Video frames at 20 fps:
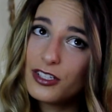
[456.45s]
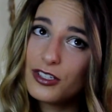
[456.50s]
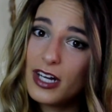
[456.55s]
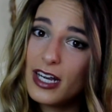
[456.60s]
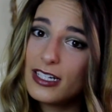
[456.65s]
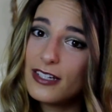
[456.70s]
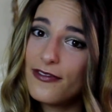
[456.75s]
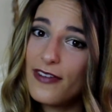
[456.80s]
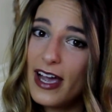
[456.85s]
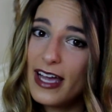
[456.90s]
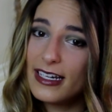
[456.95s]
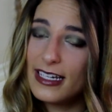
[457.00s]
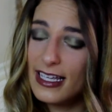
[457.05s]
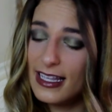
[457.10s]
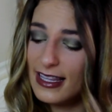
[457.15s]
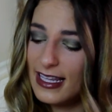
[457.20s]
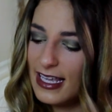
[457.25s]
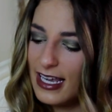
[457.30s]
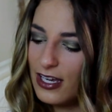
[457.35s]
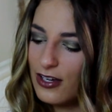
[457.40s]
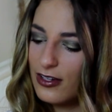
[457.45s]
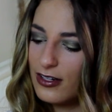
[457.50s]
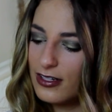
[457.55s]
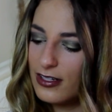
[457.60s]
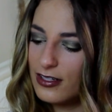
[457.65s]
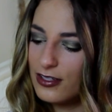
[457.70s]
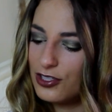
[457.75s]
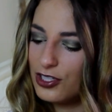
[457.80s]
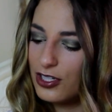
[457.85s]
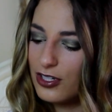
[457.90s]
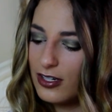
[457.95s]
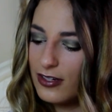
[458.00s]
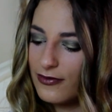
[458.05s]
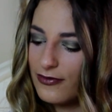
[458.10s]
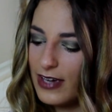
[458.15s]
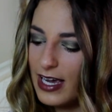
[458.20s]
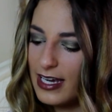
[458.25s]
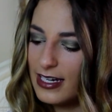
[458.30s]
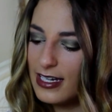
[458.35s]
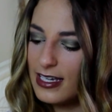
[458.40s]
tried to find it and she couldn't
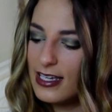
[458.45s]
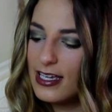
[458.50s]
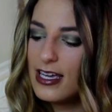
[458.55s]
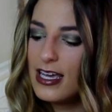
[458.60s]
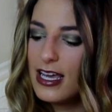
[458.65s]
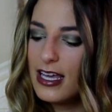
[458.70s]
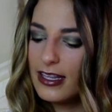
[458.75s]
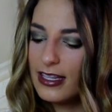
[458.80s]
find it.